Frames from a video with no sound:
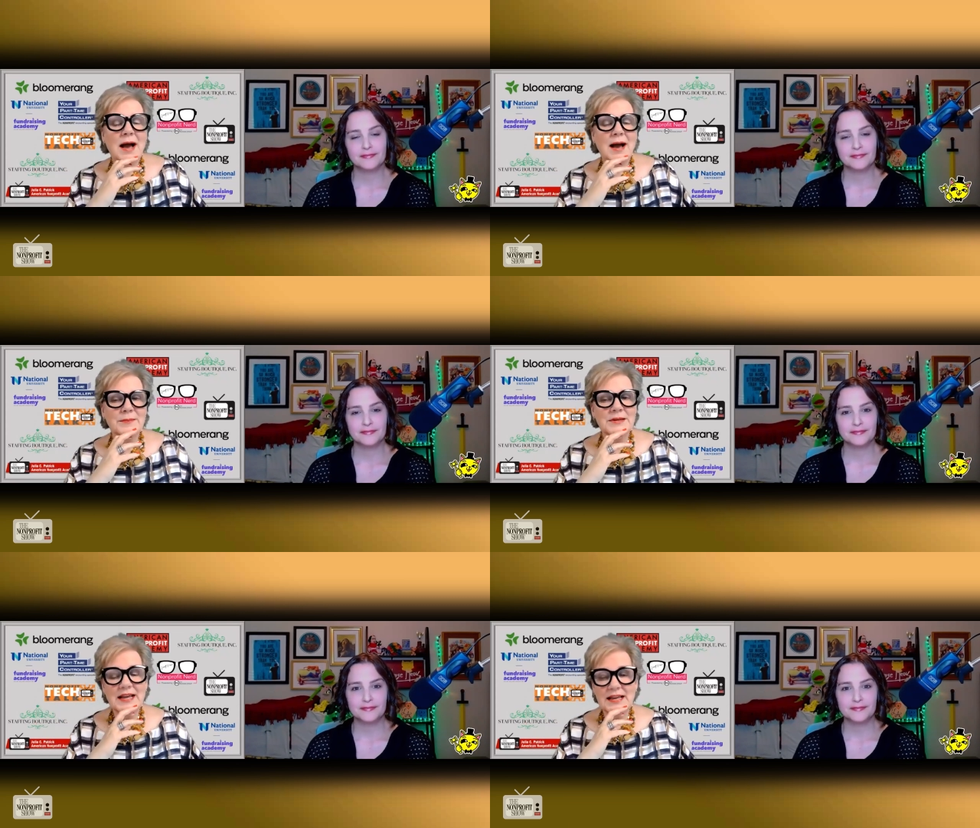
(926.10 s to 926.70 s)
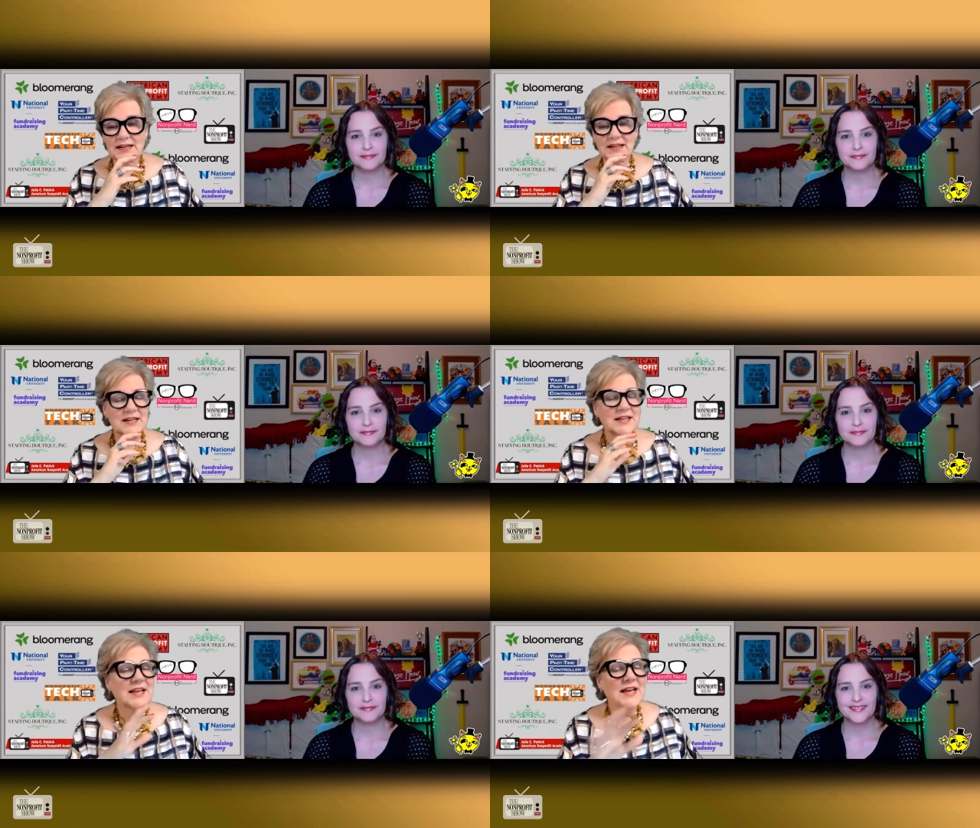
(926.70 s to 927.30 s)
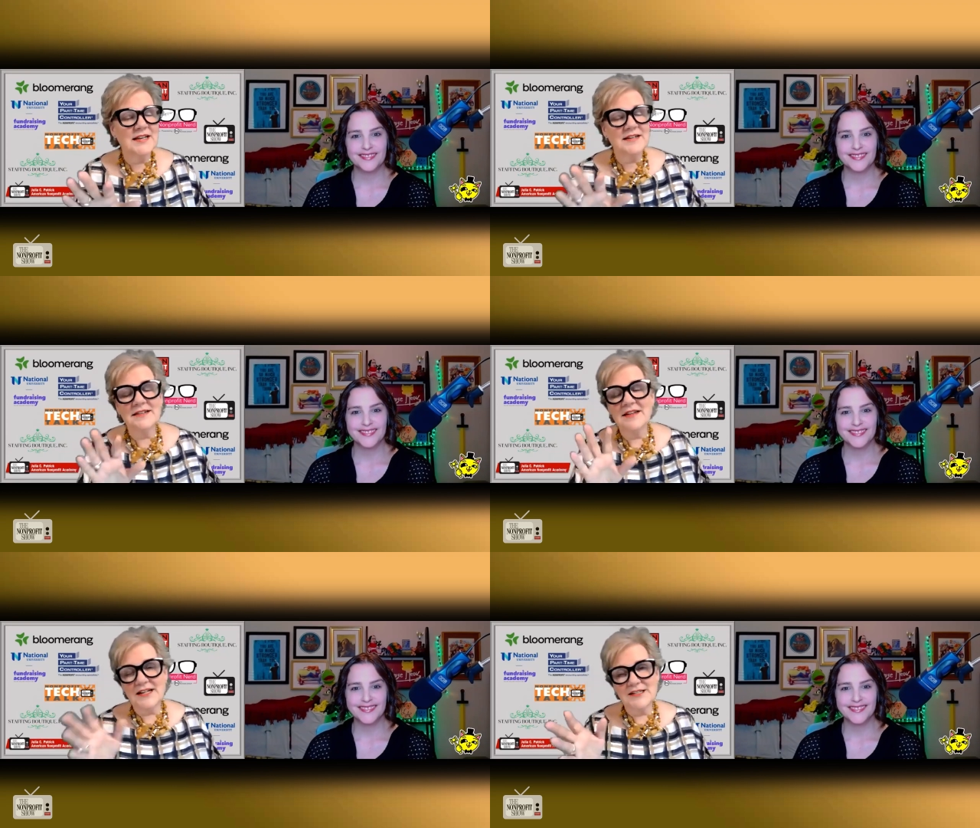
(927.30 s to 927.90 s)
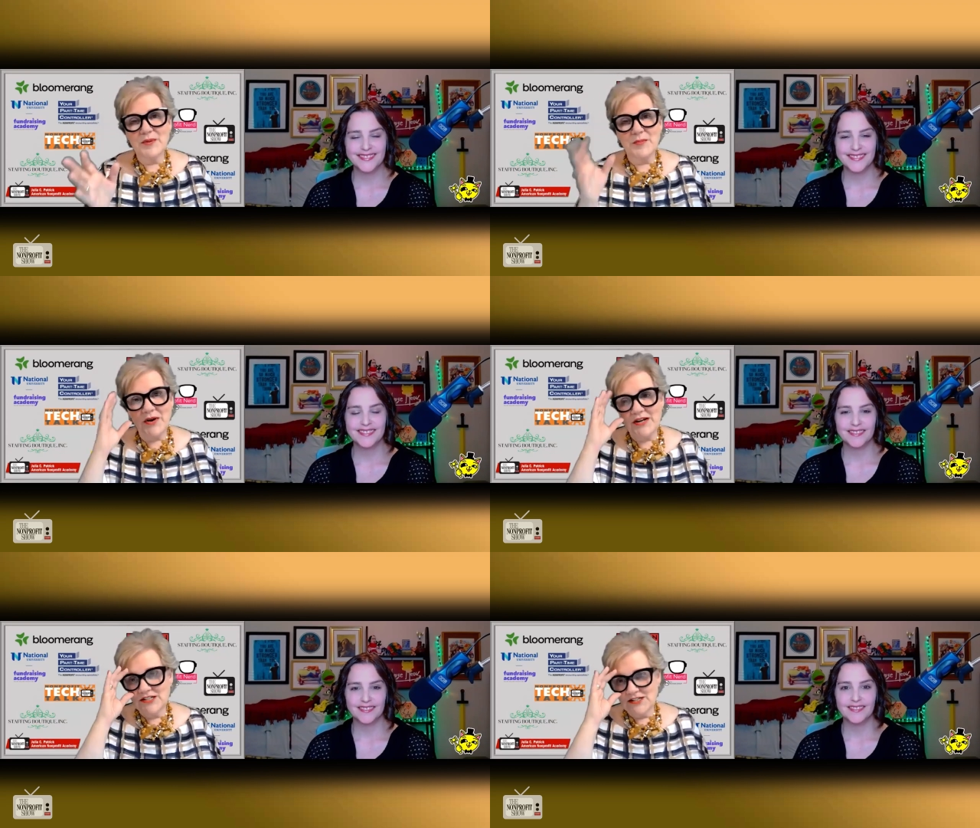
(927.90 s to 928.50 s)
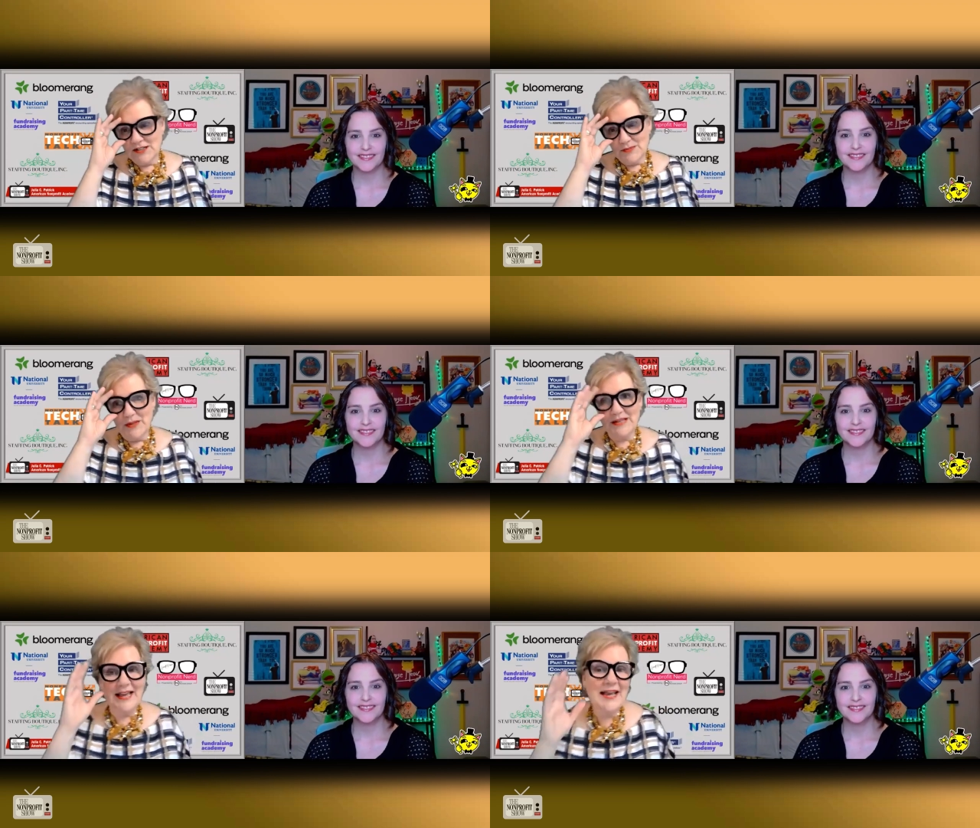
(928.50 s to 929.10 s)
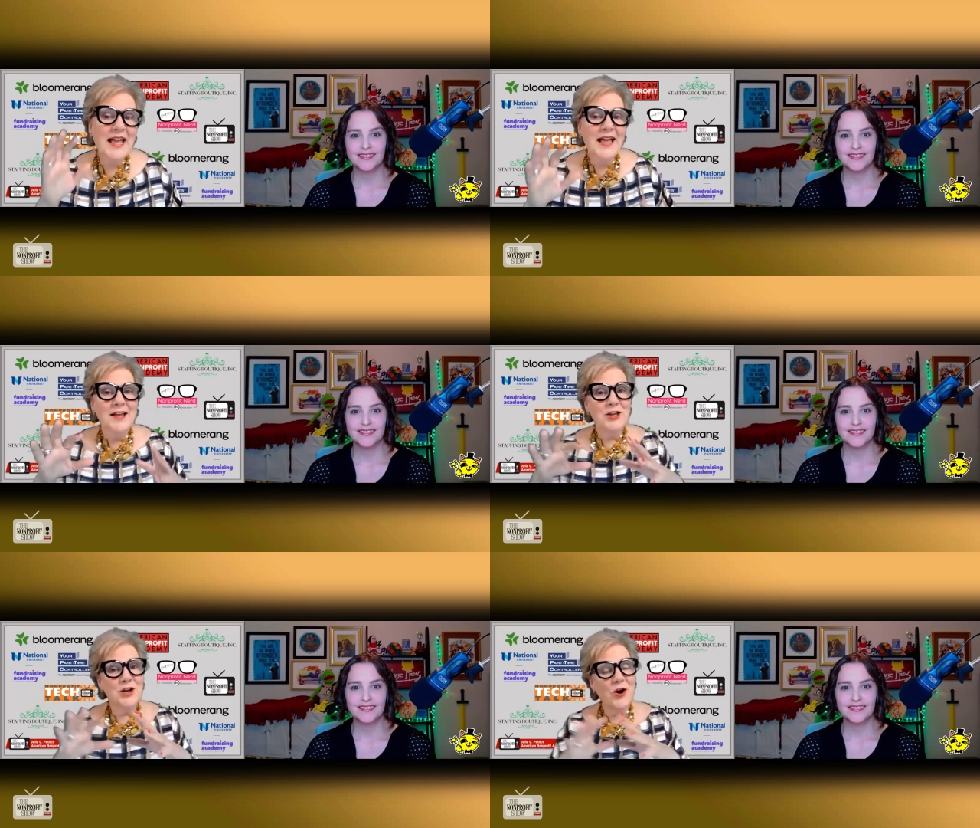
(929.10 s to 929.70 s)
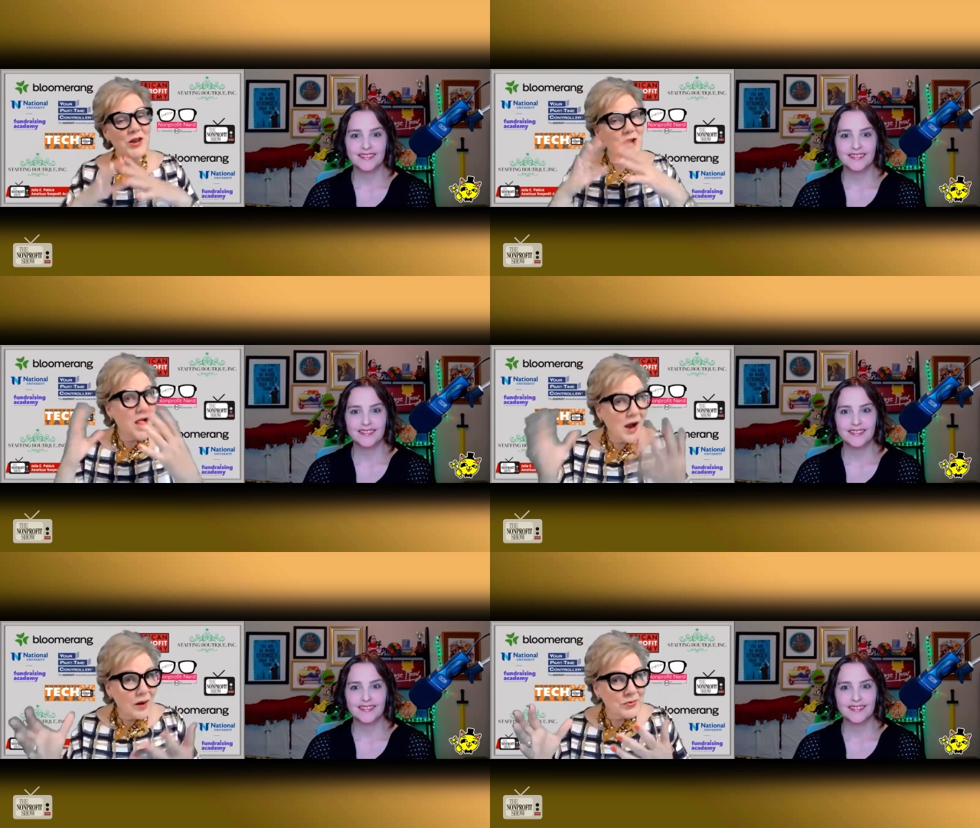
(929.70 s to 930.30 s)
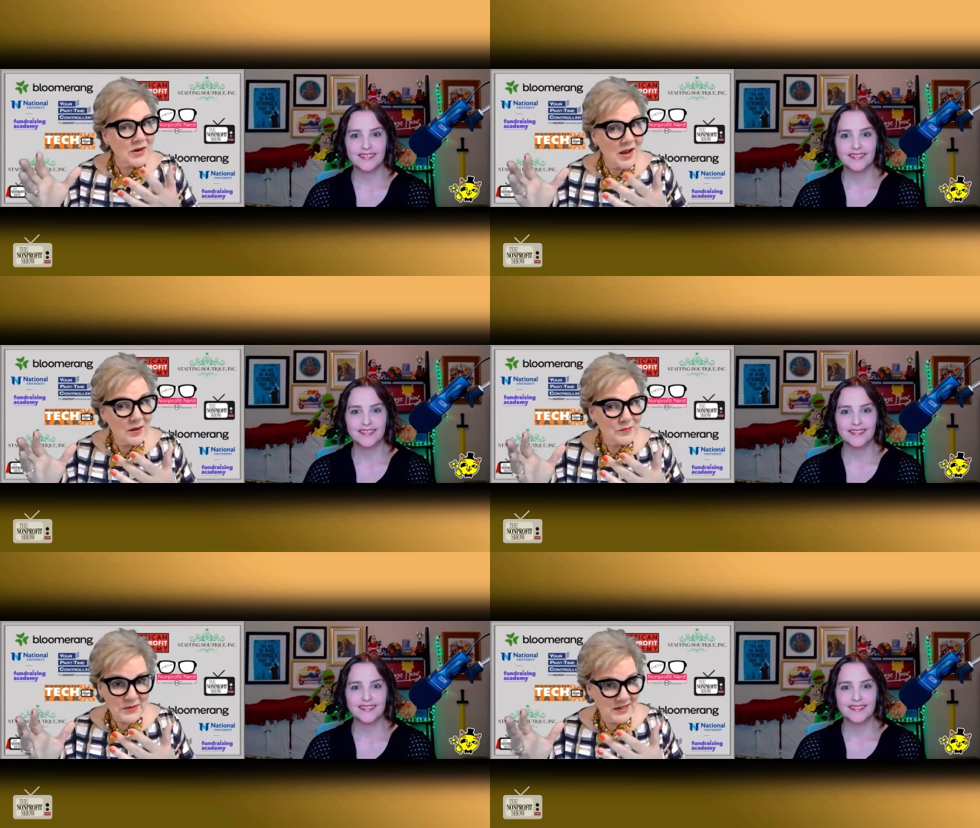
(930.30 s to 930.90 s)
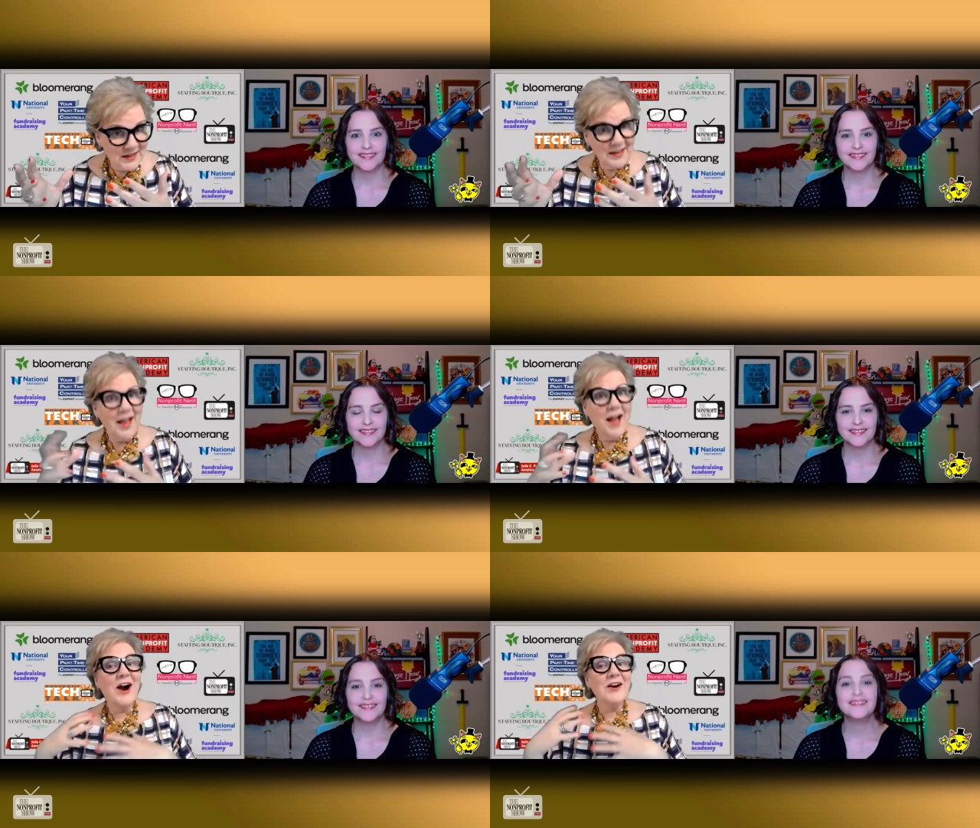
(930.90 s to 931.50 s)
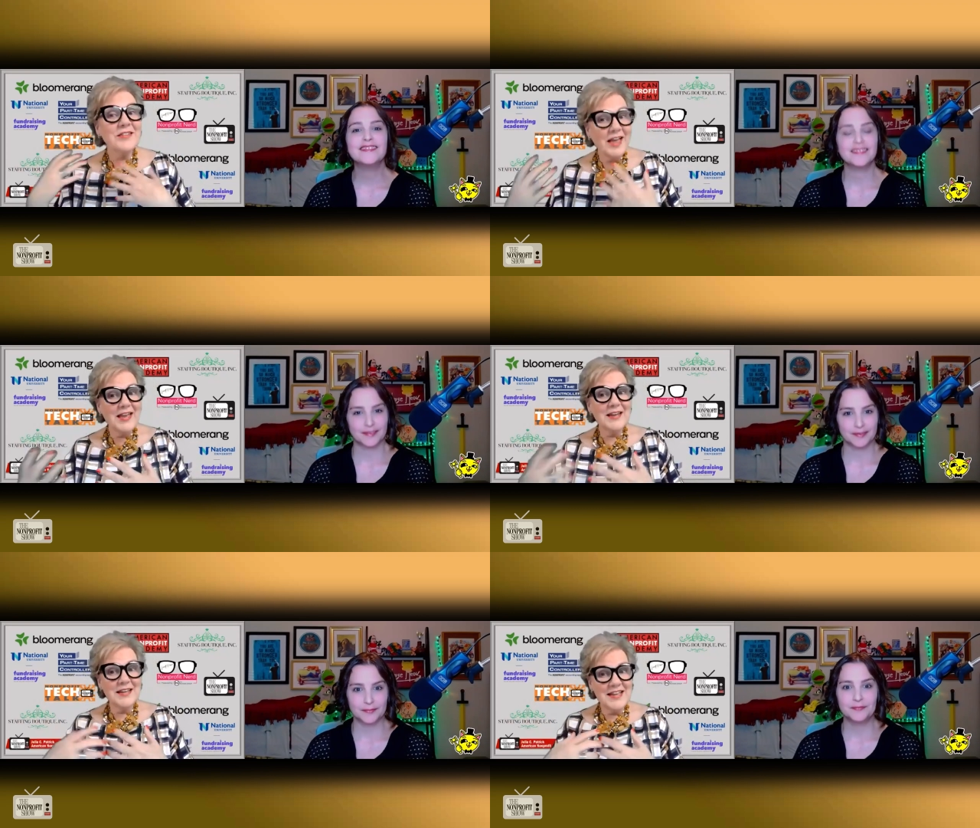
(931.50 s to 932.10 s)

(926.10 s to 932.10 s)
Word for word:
Speaker 1: I mean, and, and again, not to be prejudiced, but like, you know, an opera company, are they going to